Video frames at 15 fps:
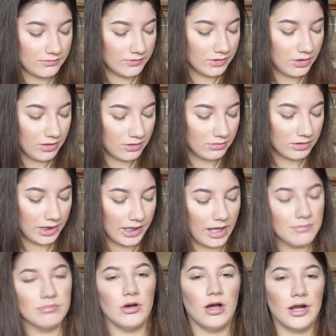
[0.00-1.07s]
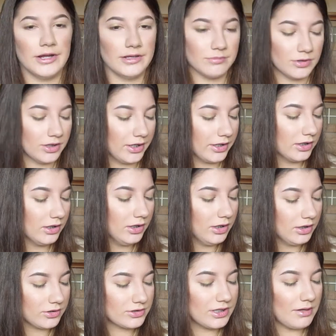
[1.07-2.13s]
even though like I bought it, but like
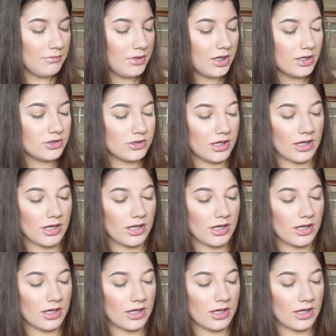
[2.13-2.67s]
there's not much.